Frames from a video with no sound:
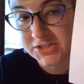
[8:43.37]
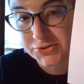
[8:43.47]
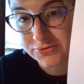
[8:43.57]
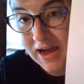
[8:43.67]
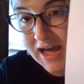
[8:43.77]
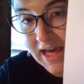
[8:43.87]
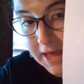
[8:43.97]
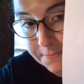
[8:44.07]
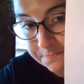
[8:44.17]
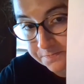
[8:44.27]
try
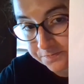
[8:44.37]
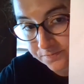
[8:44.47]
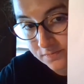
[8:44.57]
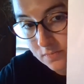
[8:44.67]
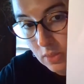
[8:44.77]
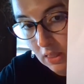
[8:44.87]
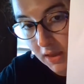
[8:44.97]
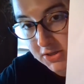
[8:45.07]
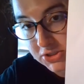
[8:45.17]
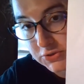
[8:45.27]

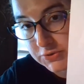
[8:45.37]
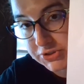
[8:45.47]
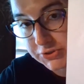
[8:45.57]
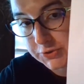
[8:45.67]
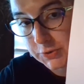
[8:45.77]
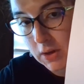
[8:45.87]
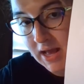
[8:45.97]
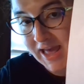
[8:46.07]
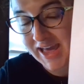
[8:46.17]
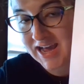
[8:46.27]
to do
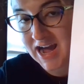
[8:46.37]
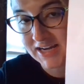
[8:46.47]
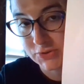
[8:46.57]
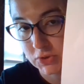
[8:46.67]
a contour